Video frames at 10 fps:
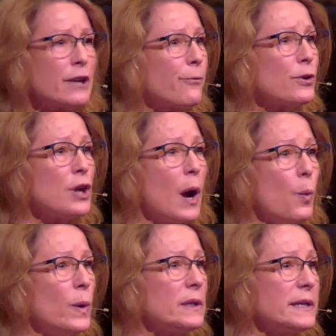And if we're
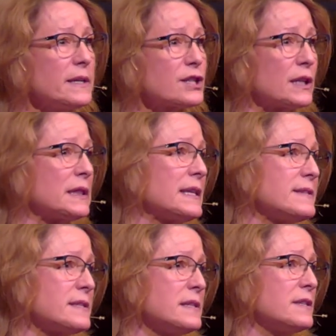not willing to
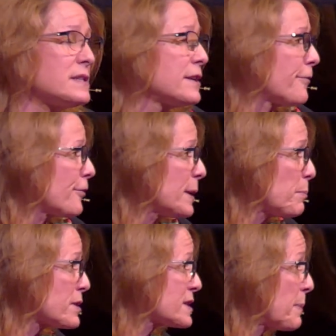listen to differing
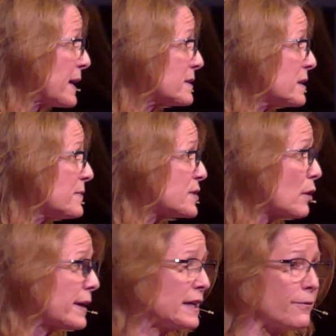perspectives,
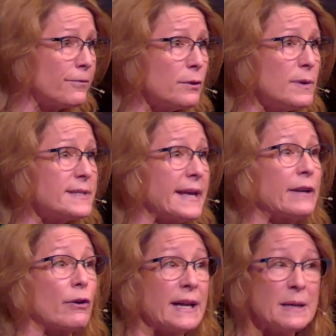our influence
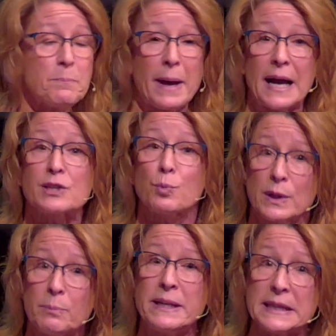and our impact
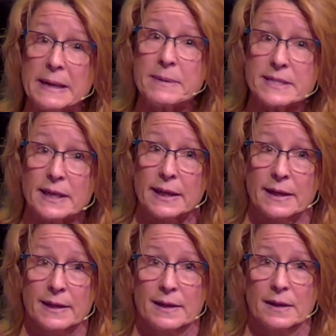will be limited.
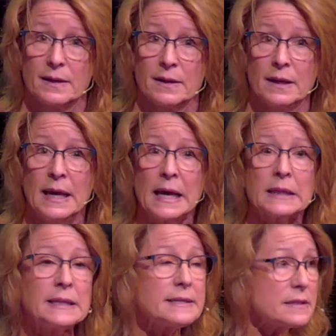
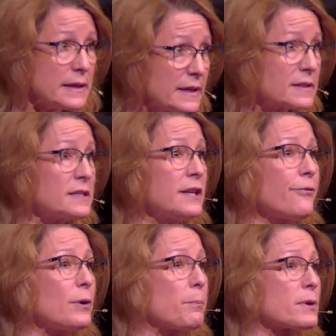Listening to
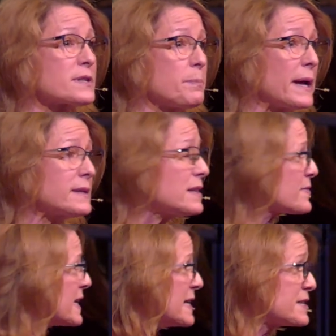different
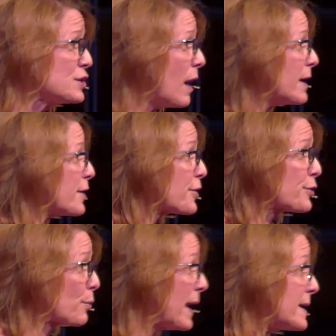perspectives is not a
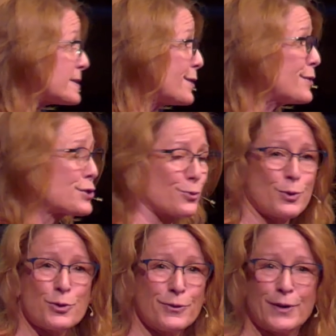threat to the
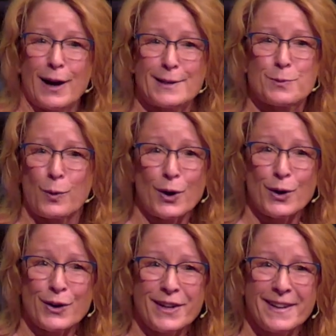truth of God's
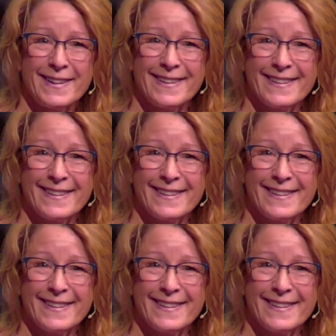word,